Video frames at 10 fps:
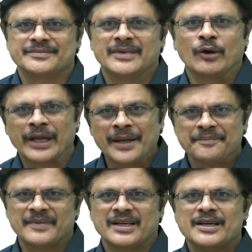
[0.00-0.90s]
Okay,
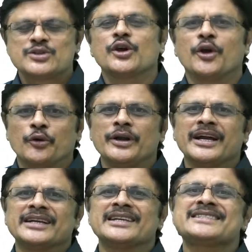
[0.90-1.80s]
so you're going to
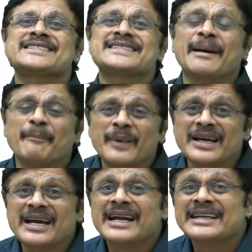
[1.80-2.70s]
get the sub
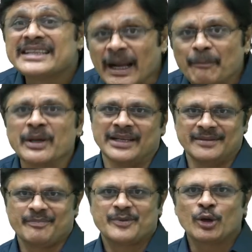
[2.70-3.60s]
tuple.
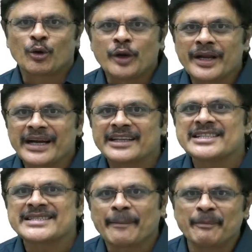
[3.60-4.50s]
You're going to get the
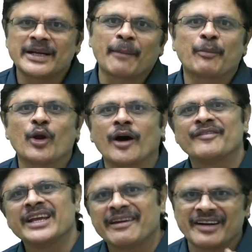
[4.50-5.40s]
sub tuple of
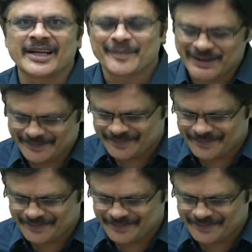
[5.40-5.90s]
the given tuple.